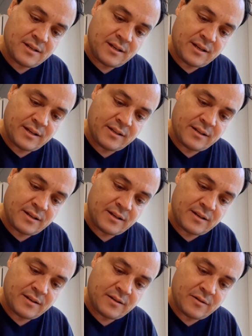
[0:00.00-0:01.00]
And
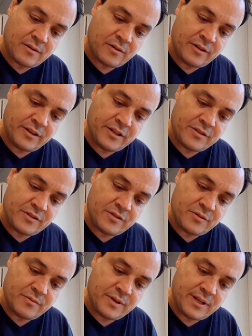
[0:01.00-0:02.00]
all you need to
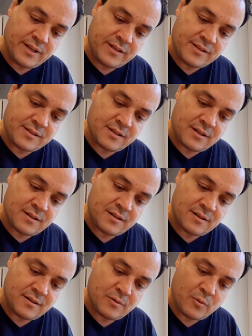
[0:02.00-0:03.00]
do really is
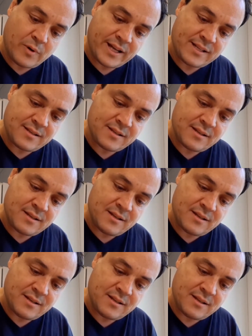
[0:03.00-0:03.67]
wet